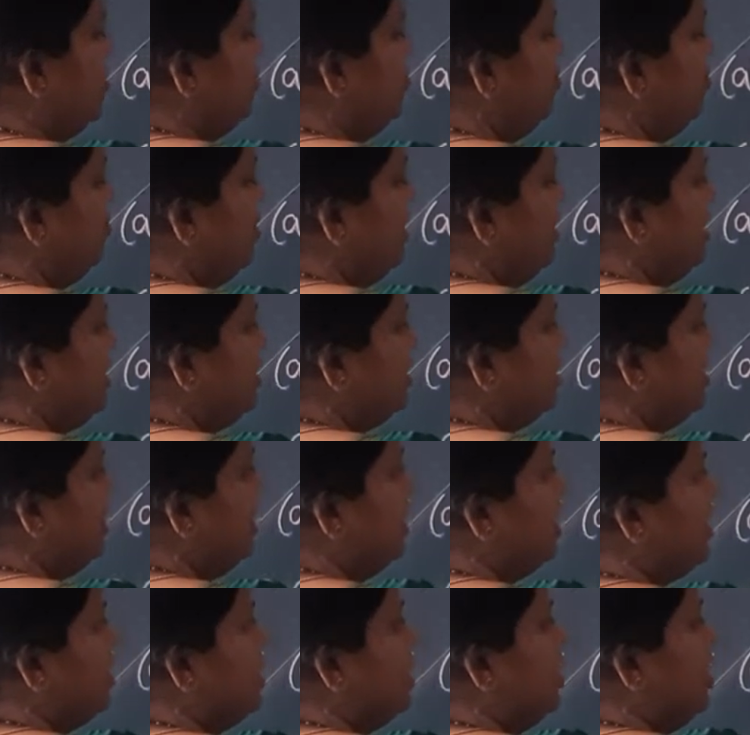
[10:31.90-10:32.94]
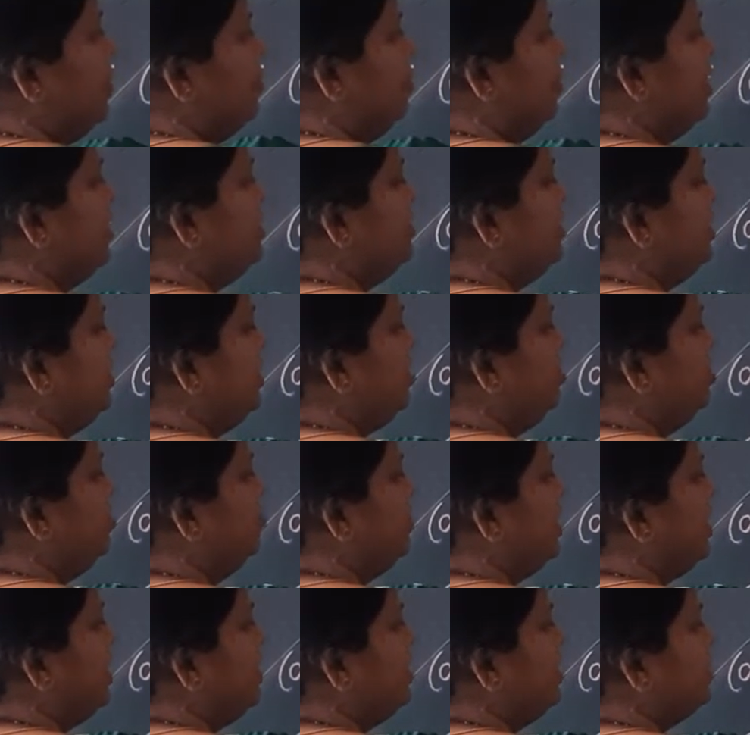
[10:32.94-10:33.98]
BC, plus into
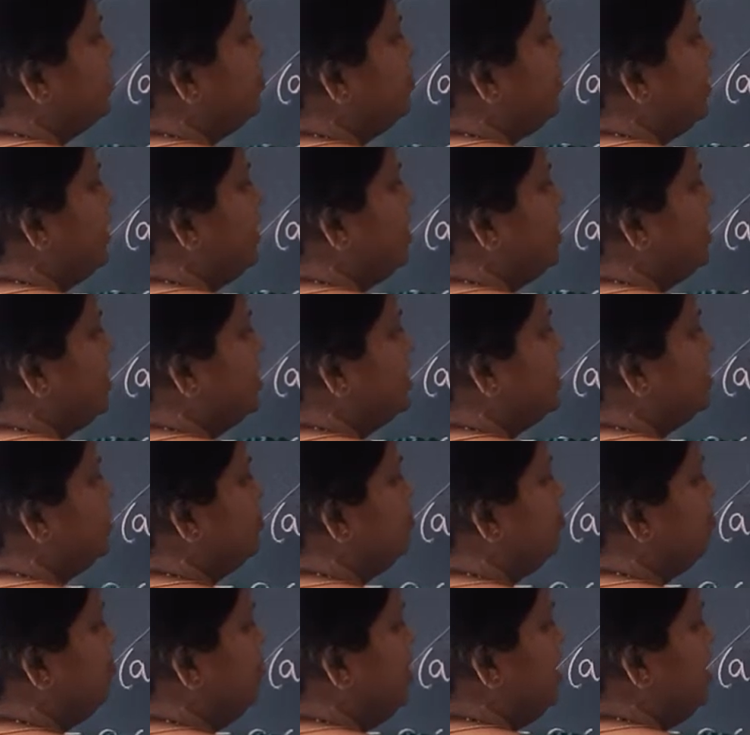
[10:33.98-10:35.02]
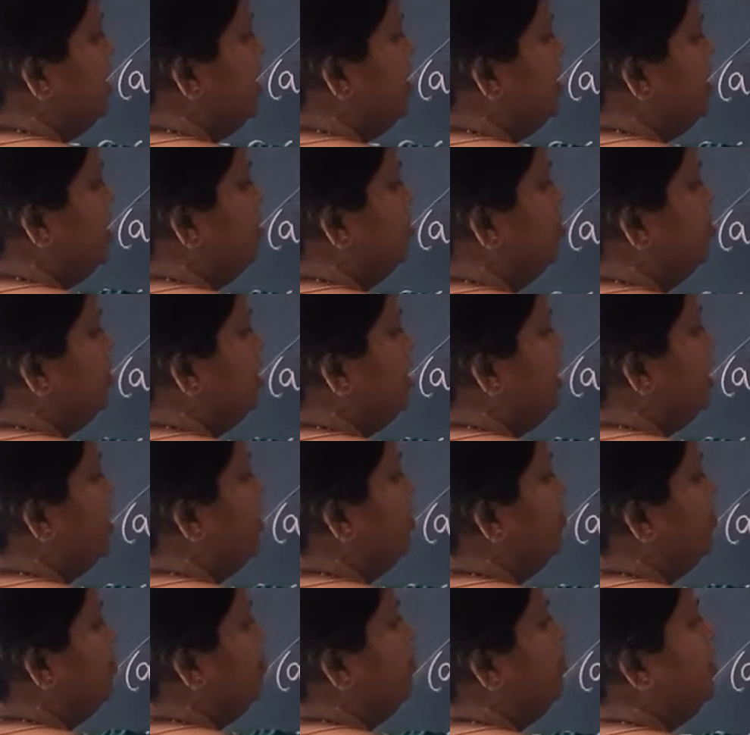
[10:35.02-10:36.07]
minus minus, B into
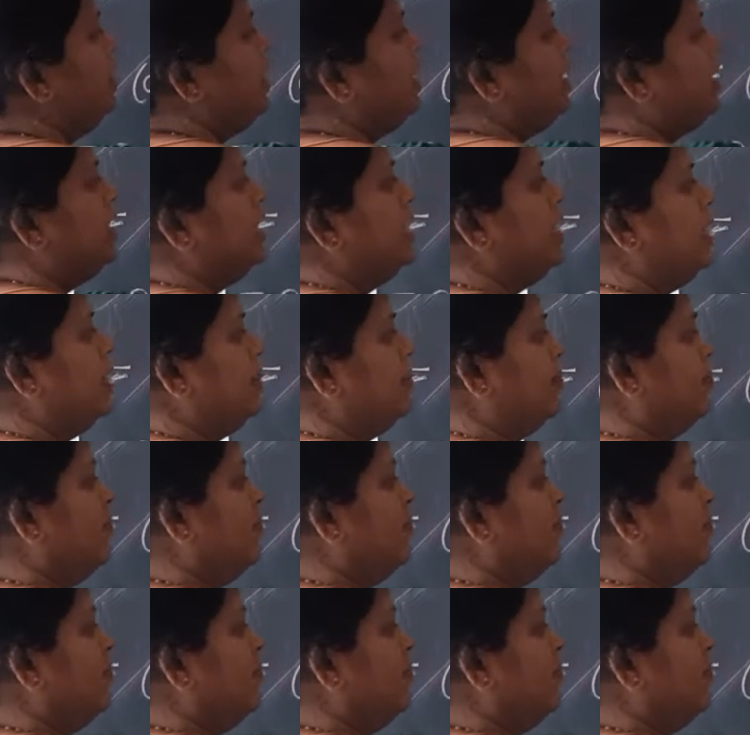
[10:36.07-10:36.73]
D, BD,